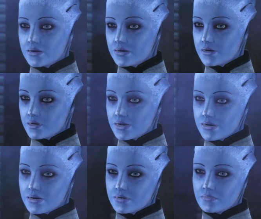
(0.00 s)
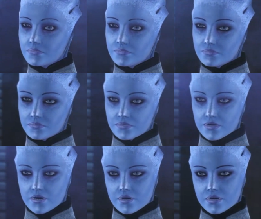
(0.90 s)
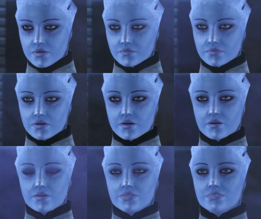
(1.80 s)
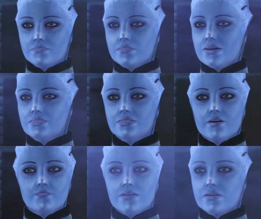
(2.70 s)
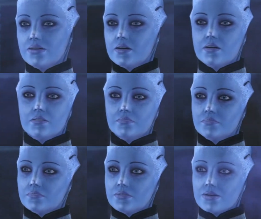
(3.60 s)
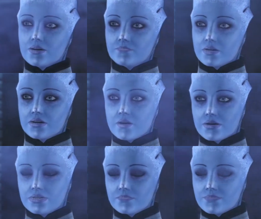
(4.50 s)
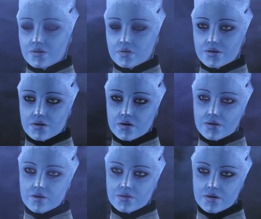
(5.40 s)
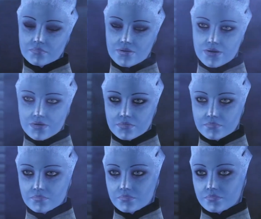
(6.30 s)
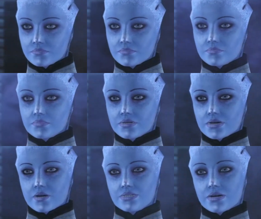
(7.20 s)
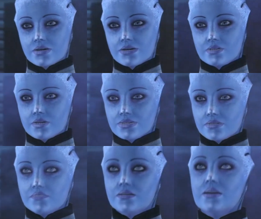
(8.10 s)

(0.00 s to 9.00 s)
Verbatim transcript: Are you real? Oh, no. Don't be stupid, Liara. Humans do not come here. You're hallucinating. And talking to yourself.